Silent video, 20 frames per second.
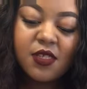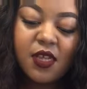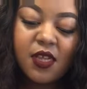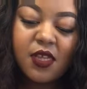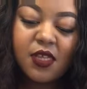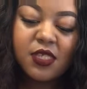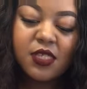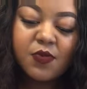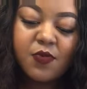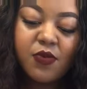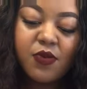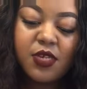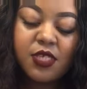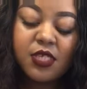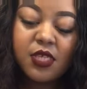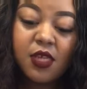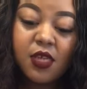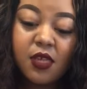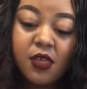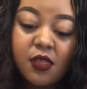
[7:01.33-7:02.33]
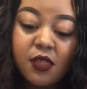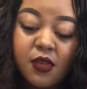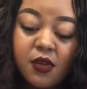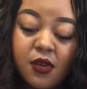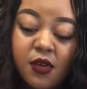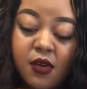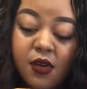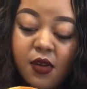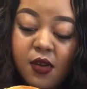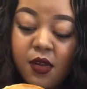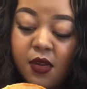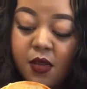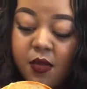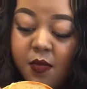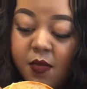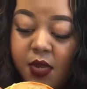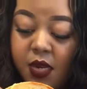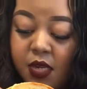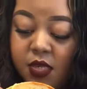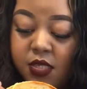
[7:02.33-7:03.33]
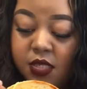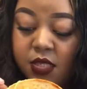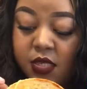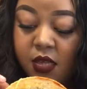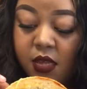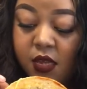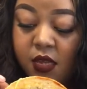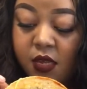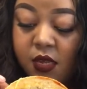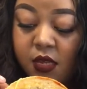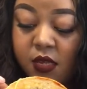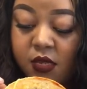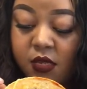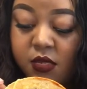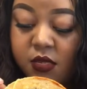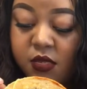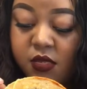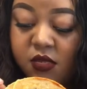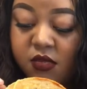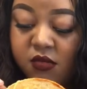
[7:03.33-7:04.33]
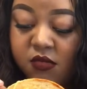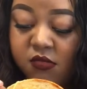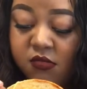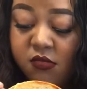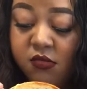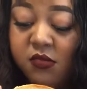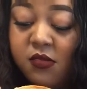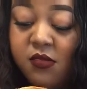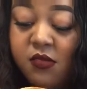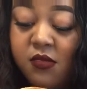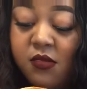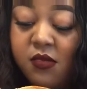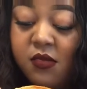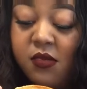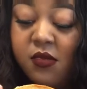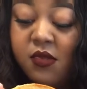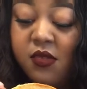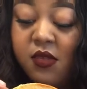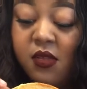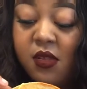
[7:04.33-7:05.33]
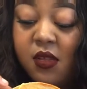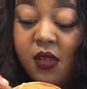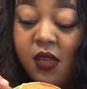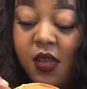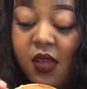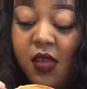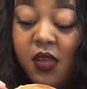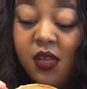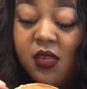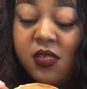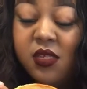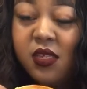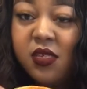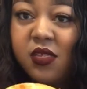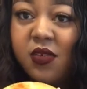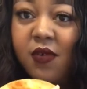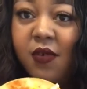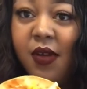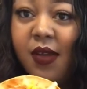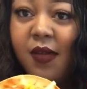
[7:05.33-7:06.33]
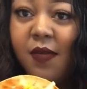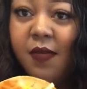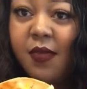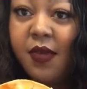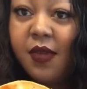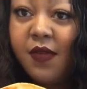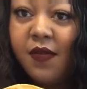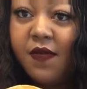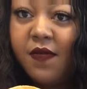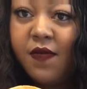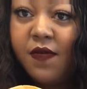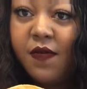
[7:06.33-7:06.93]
like it's pressed together. But it just has, I guess that's ground beef,